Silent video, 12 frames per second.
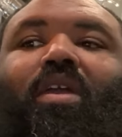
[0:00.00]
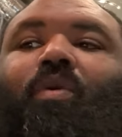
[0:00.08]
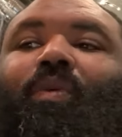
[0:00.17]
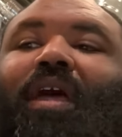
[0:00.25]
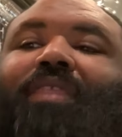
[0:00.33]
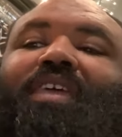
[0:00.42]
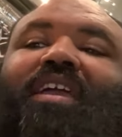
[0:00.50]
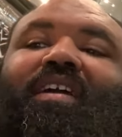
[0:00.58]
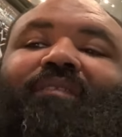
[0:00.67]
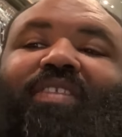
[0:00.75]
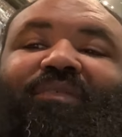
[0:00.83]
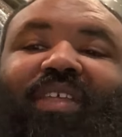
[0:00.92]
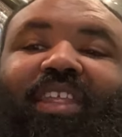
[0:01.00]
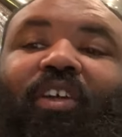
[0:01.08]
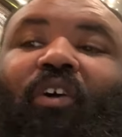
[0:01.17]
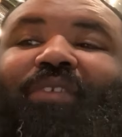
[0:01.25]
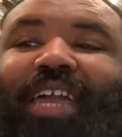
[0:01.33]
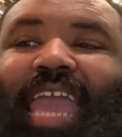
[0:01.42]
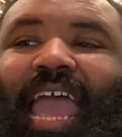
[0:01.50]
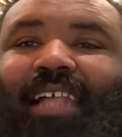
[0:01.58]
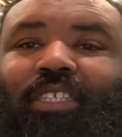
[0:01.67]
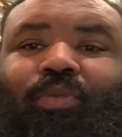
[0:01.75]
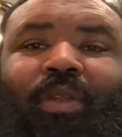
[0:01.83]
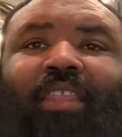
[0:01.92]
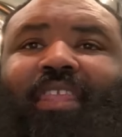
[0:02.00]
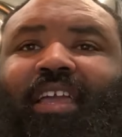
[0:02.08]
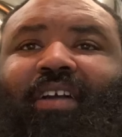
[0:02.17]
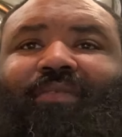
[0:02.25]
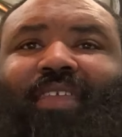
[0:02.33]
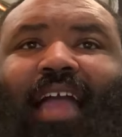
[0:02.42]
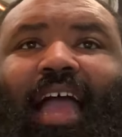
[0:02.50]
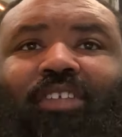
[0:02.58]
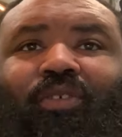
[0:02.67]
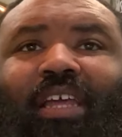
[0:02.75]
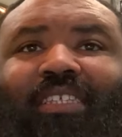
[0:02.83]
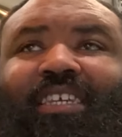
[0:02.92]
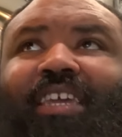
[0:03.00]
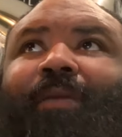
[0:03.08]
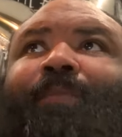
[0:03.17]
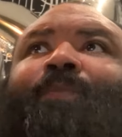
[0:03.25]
When I think of the Villanova Cats, when I think of the guys on that team,